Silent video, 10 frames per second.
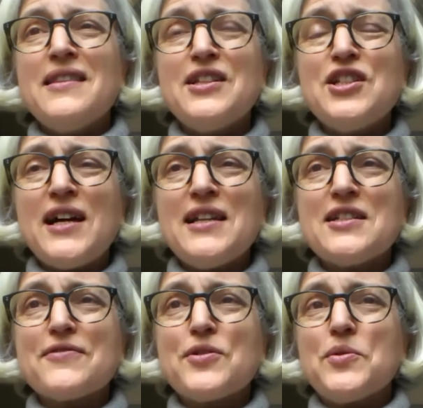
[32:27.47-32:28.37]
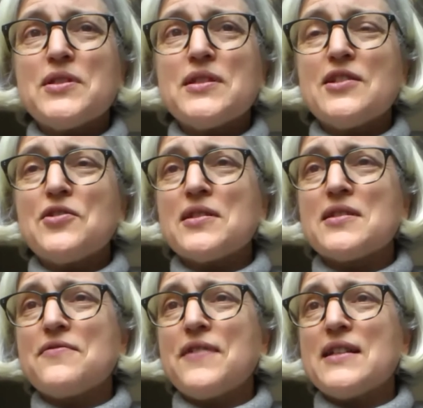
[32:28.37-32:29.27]
The challenge, of course, is that trusts
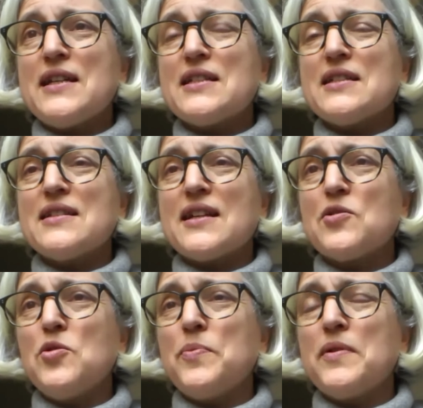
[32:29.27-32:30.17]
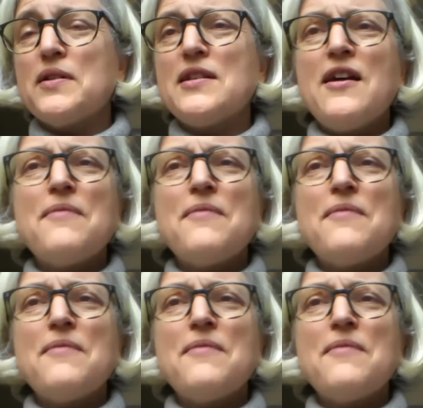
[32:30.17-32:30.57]
and foundations and corporates